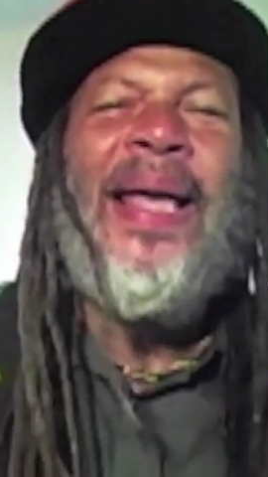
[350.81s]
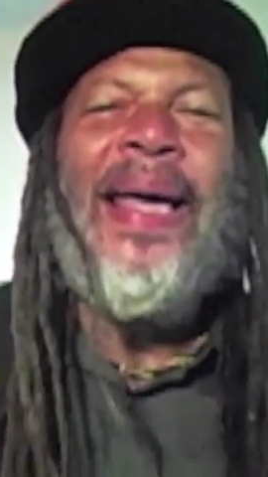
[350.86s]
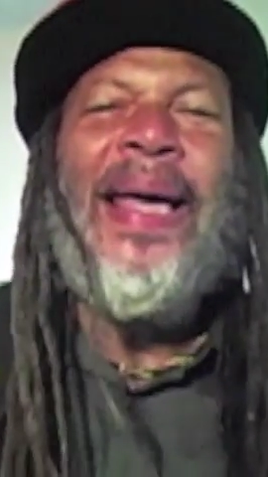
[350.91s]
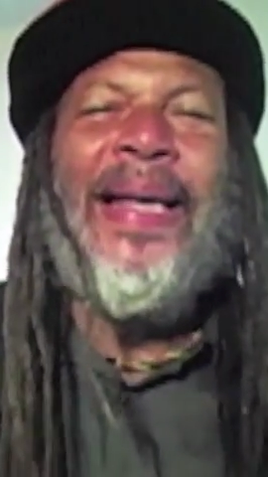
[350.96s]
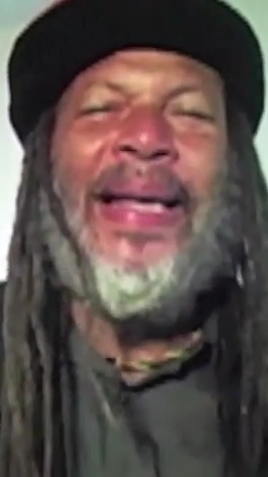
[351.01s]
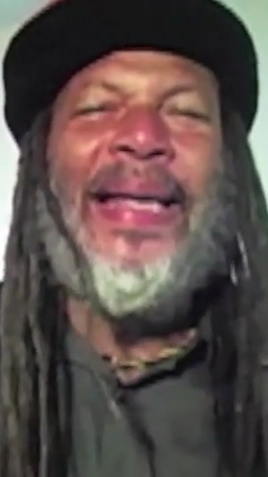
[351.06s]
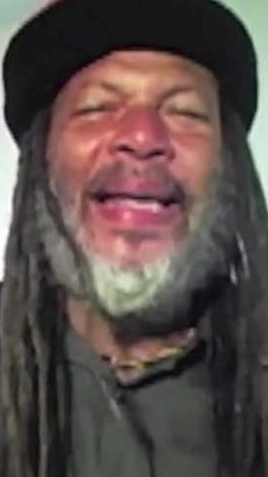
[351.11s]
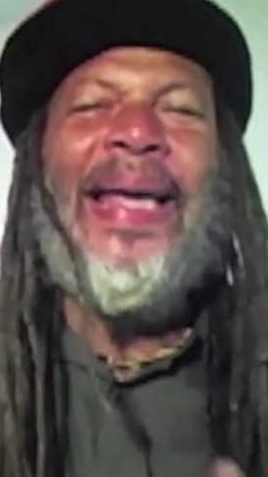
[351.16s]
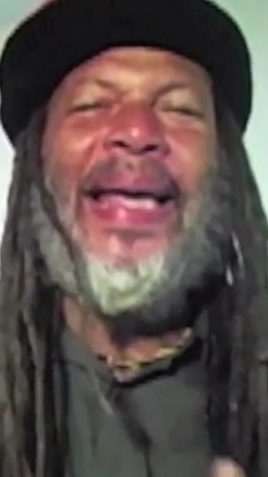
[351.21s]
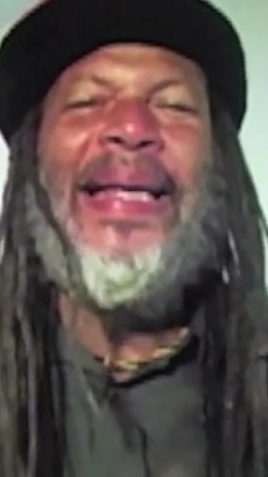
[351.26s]

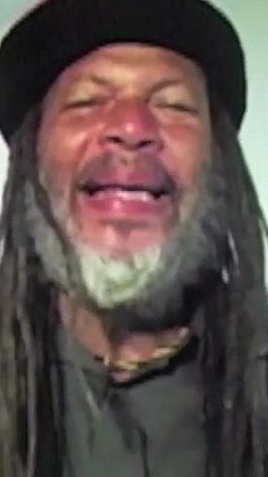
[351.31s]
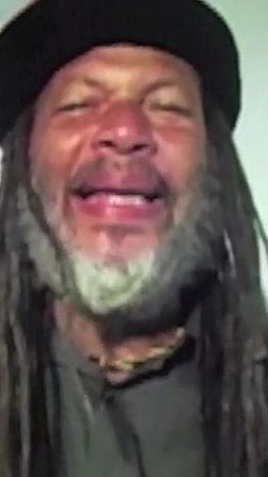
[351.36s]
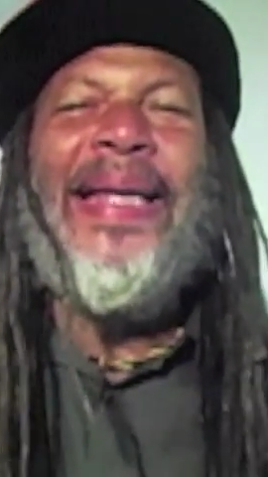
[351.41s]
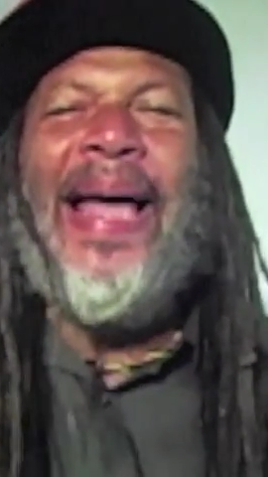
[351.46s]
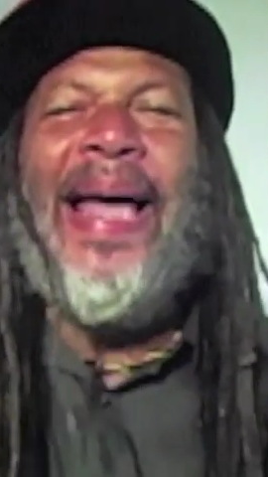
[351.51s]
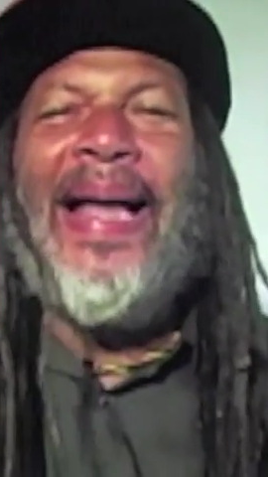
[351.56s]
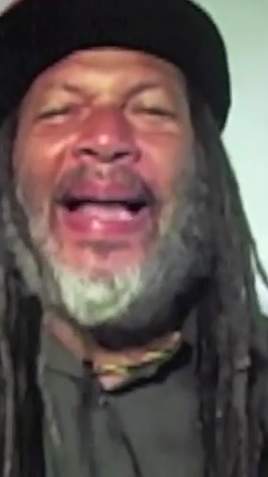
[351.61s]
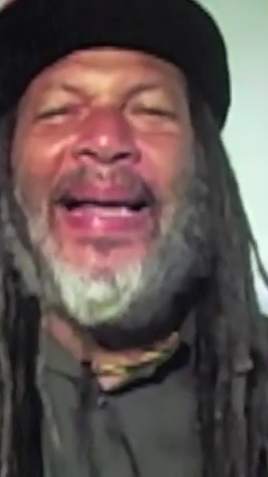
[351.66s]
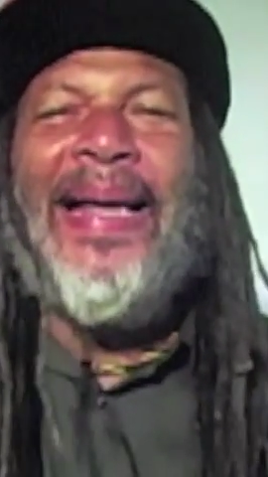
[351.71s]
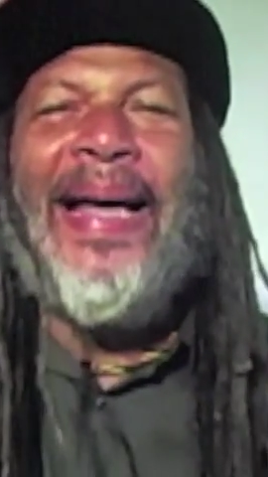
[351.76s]
in
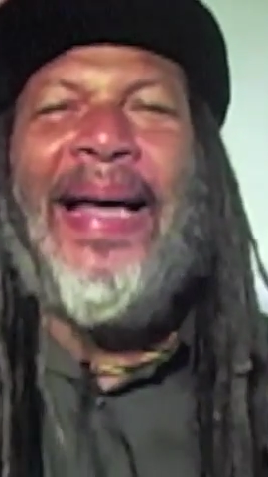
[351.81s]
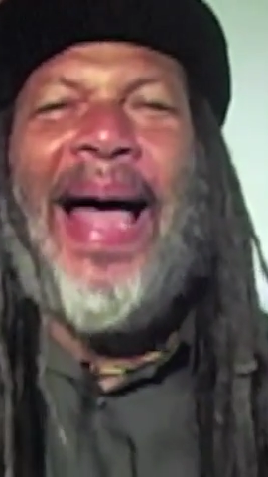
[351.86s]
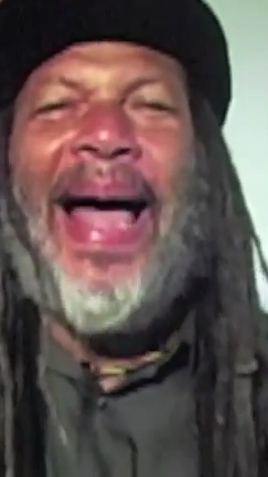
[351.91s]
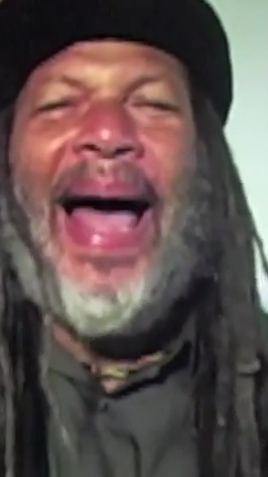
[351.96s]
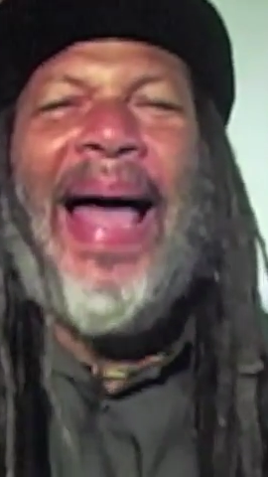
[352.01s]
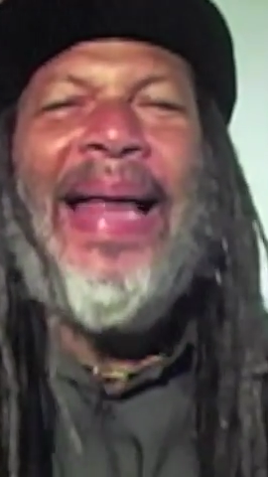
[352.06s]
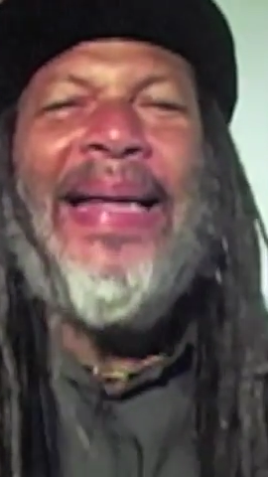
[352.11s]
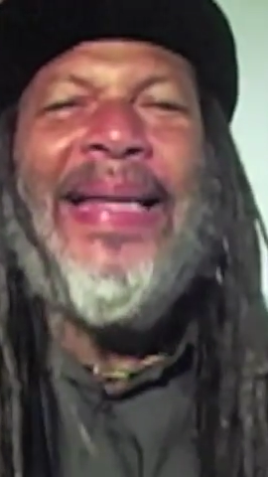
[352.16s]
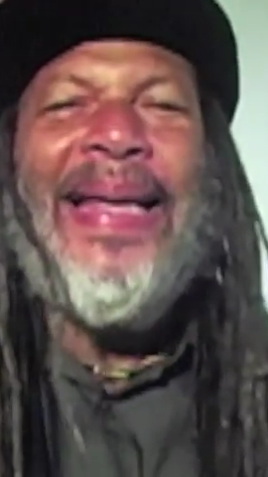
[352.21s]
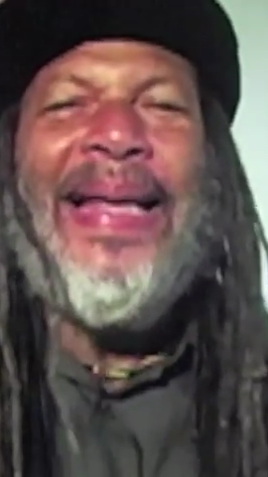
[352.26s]
Indiana
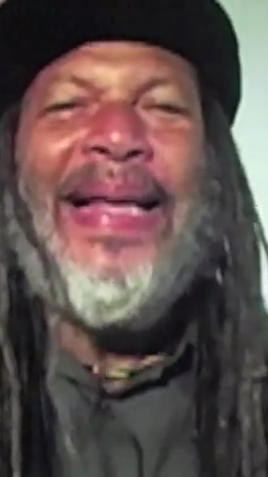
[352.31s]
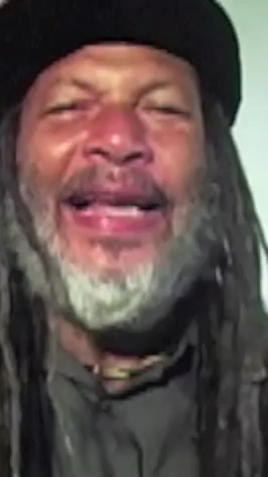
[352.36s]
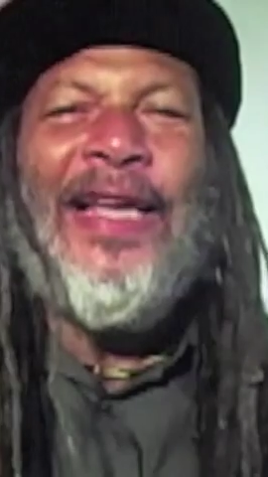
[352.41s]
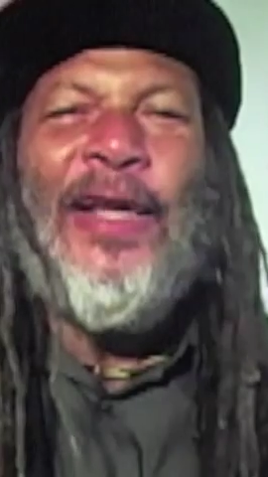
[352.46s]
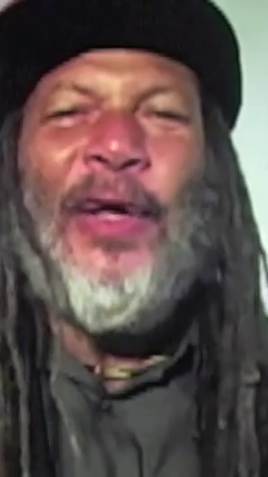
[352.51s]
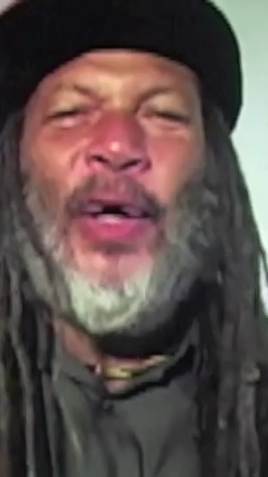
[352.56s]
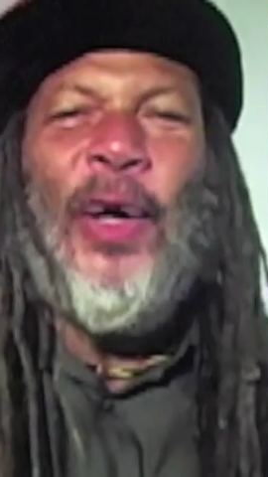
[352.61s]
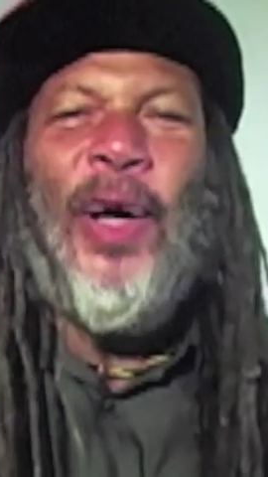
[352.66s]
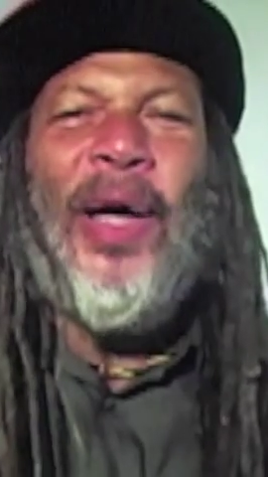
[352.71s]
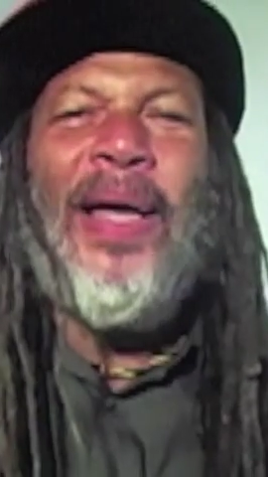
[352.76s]
and
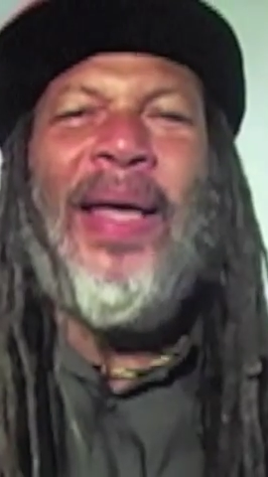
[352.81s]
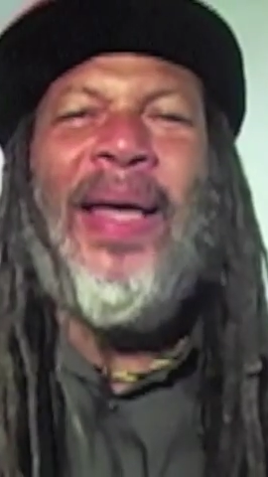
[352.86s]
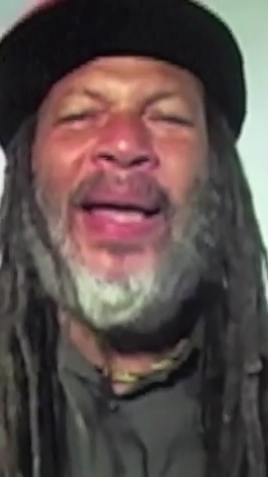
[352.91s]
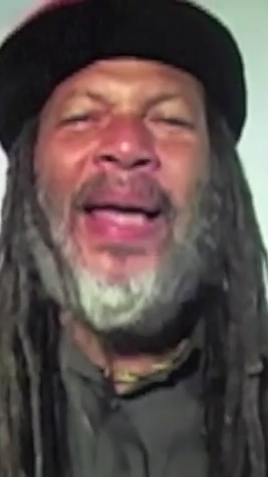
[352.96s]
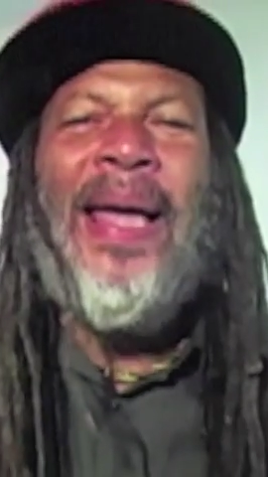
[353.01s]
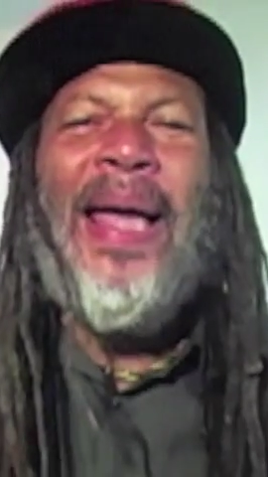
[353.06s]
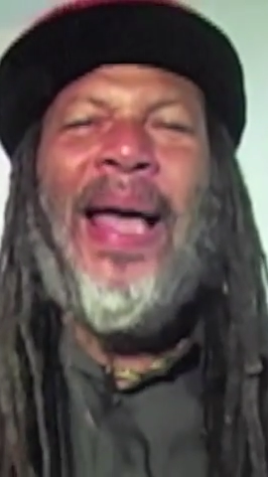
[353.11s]
Illinois.